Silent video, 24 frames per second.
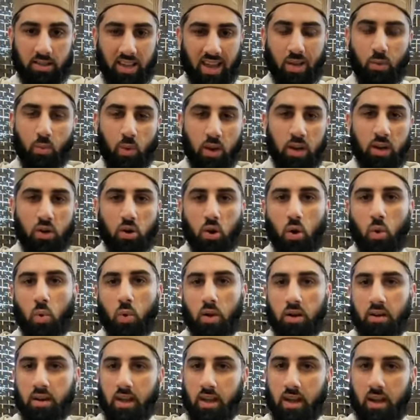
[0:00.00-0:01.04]
It will go
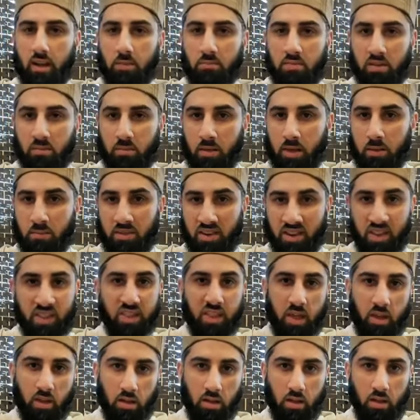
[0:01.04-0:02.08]
one day and it'll be
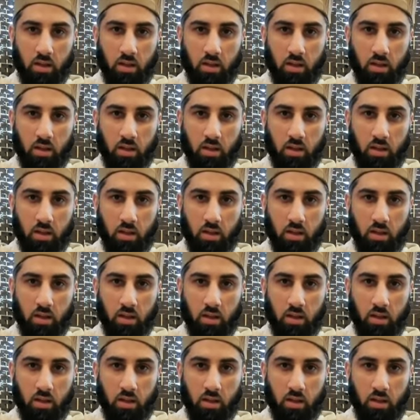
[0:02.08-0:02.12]
nothing.